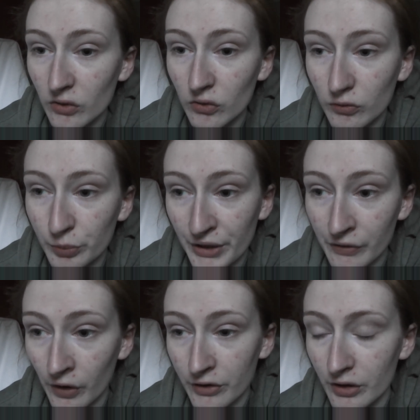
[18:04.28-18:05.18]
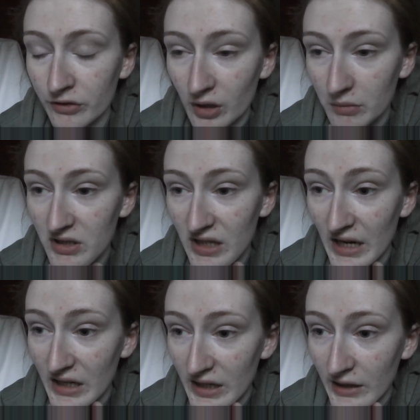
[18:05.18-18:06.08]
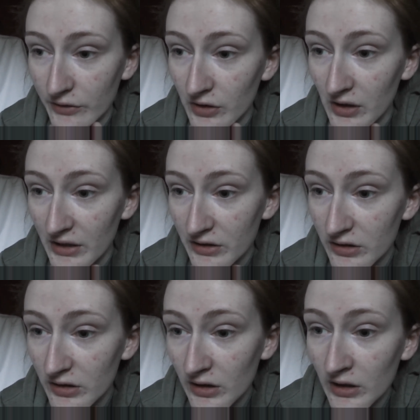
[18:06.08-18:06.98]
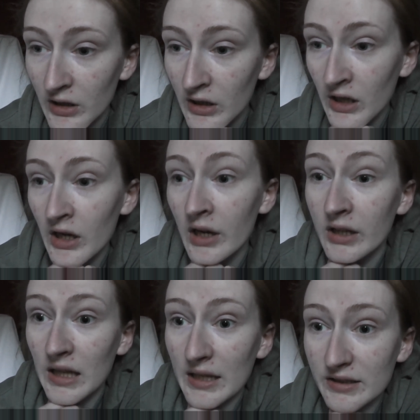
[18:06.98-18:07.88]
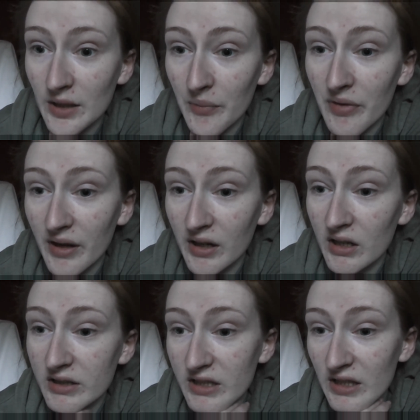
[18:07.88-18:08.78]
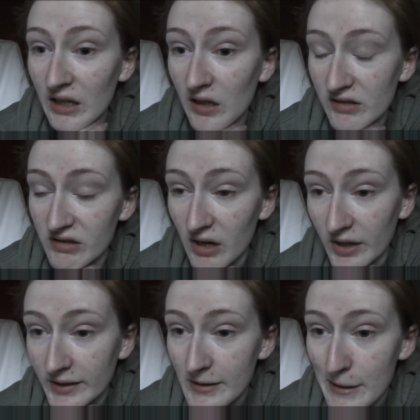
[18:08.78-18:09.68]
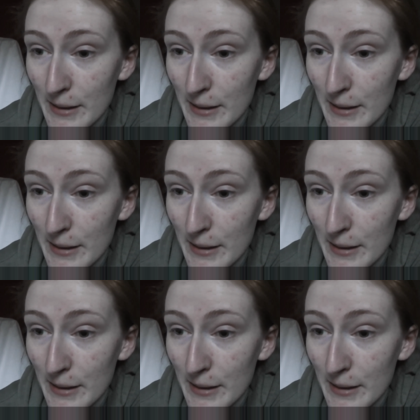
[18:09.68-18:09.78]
all my photos up to date now, so that's something. I did that last night.